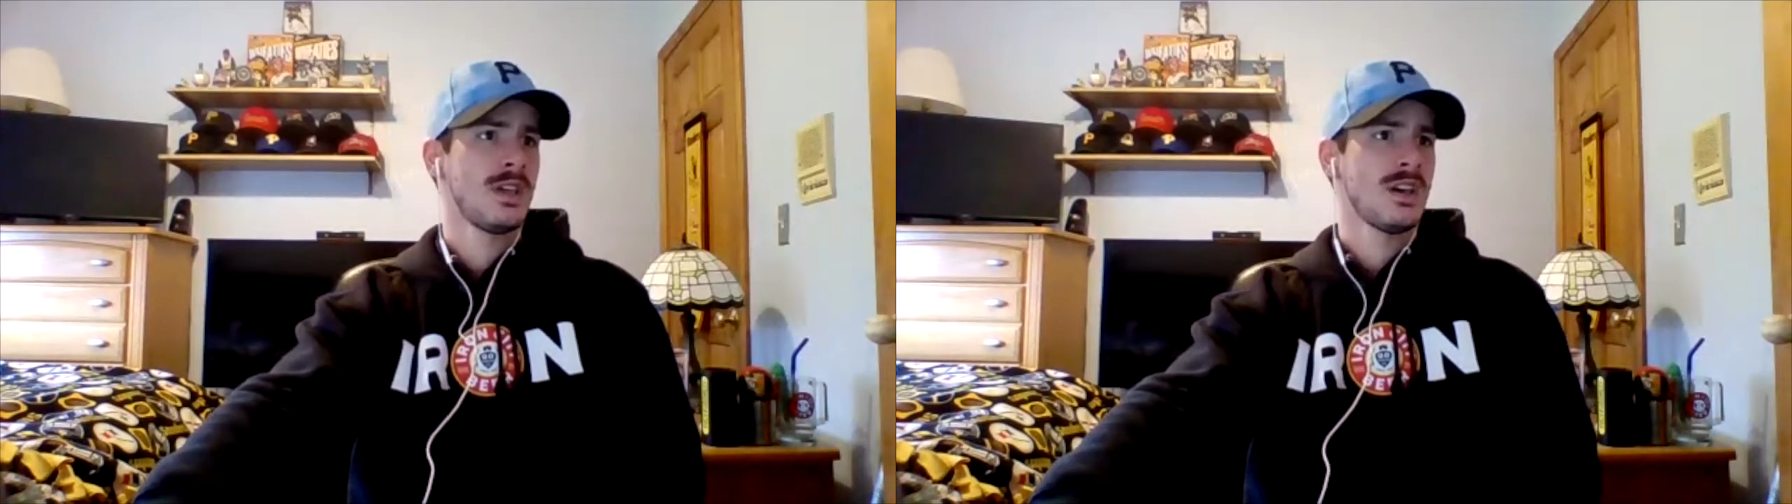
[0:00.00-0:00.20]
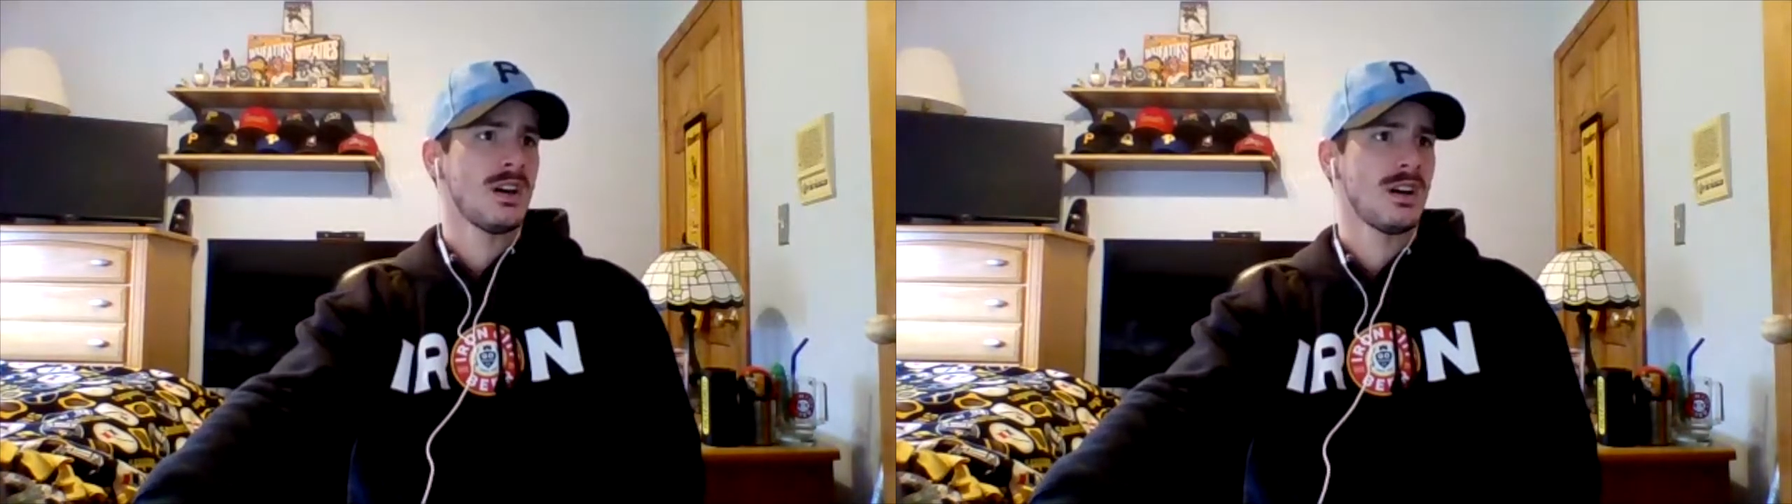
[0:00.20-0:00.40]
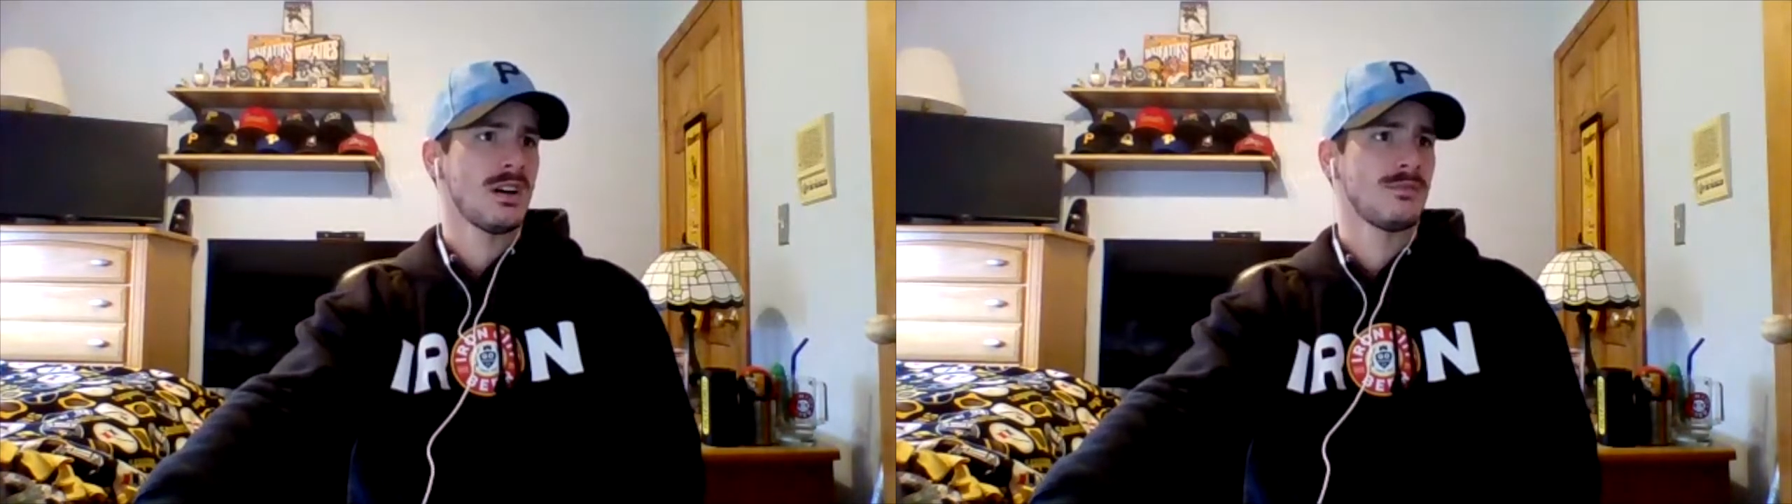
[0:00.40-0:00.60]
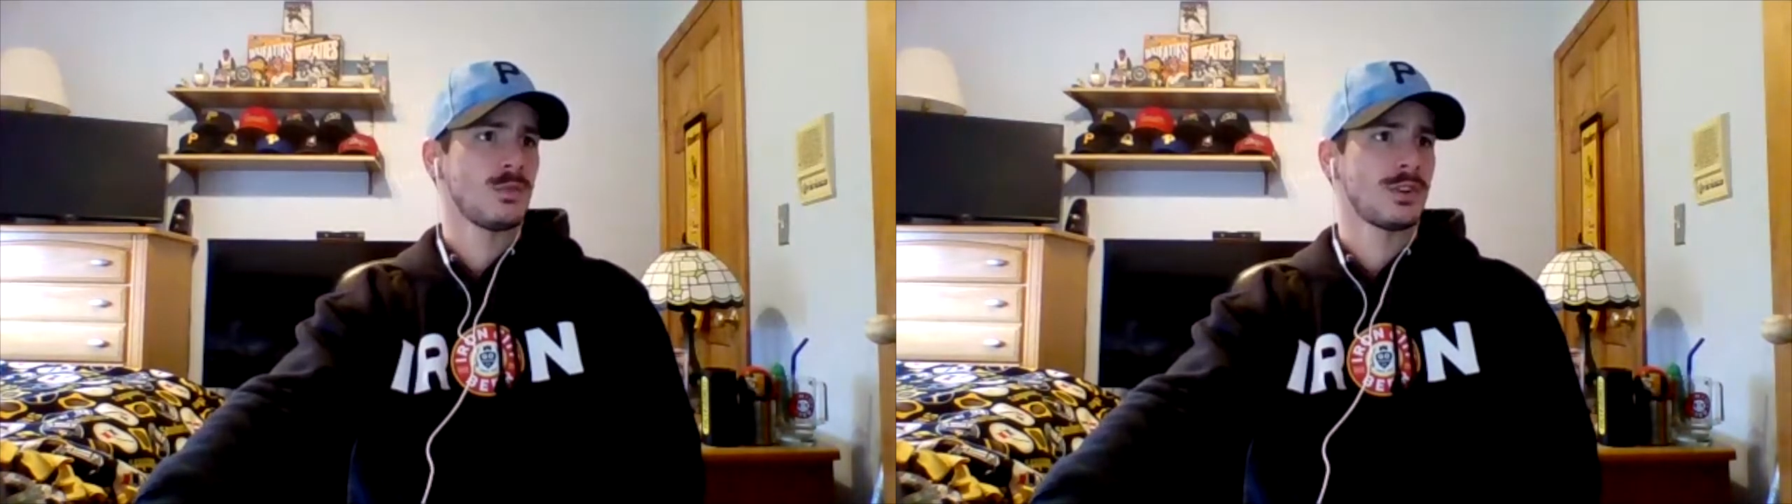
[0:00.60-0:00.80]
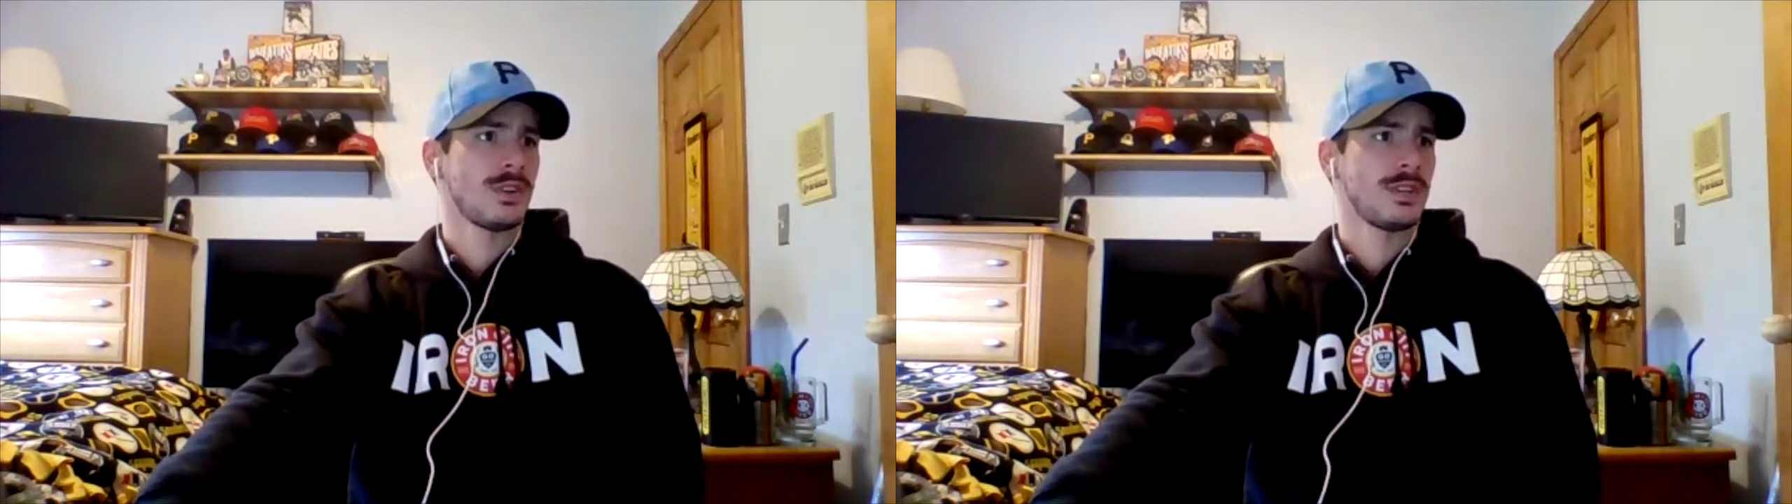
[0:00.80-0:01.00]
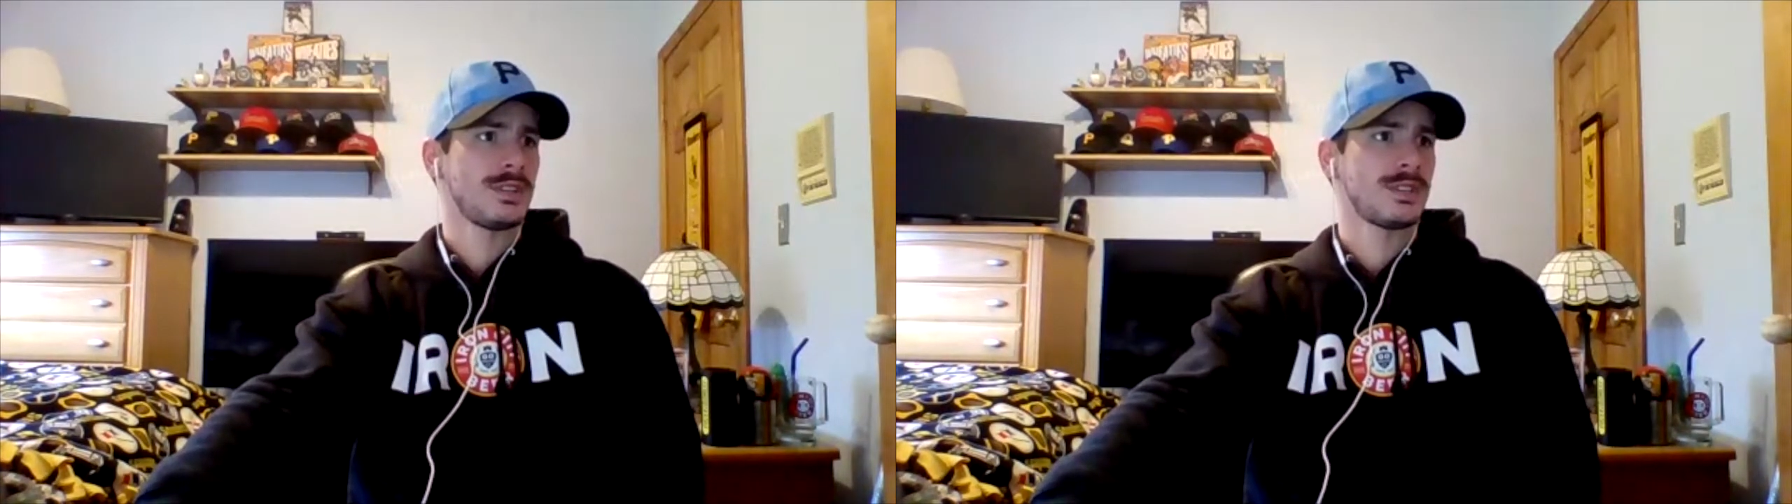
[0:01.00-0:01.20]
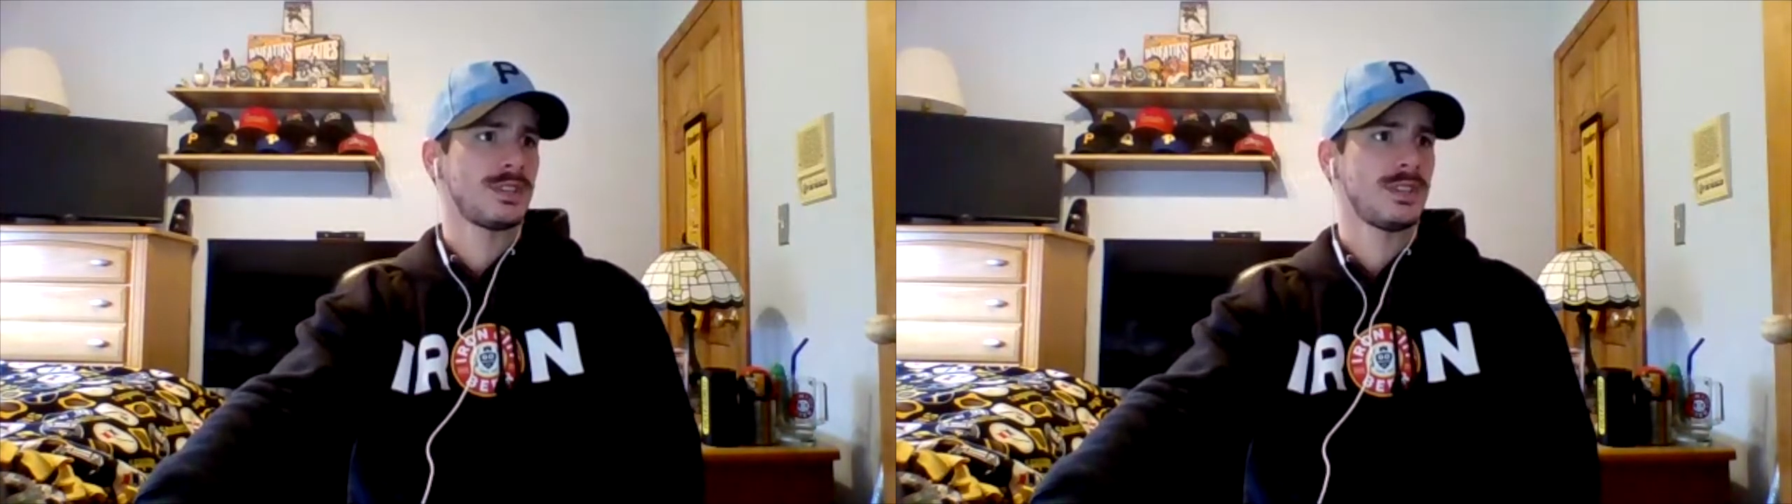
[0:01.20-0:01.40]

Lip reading: Where did I just see